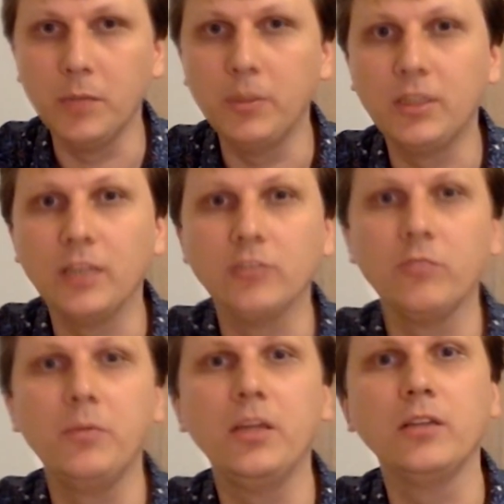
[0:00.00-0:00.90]
maybe tens
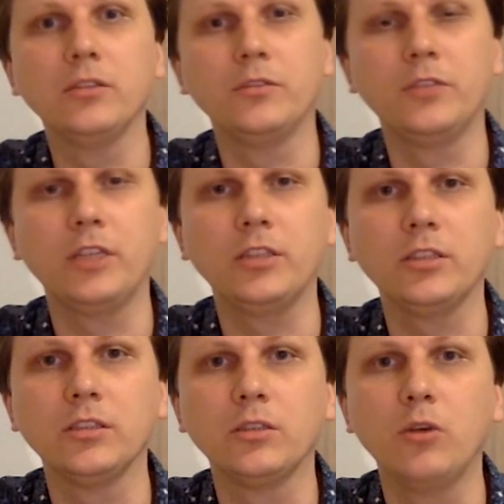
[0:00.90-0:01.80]
of millions of
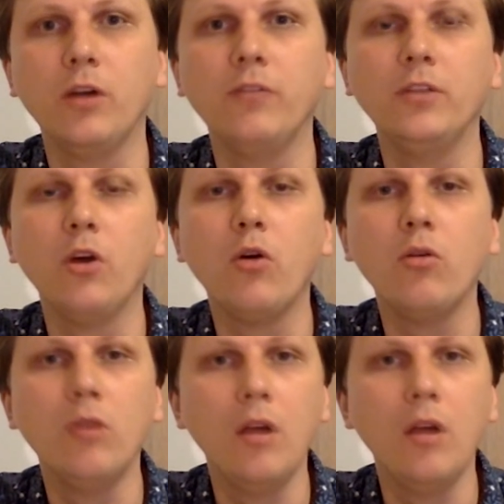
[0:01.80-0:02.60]
Russians who have no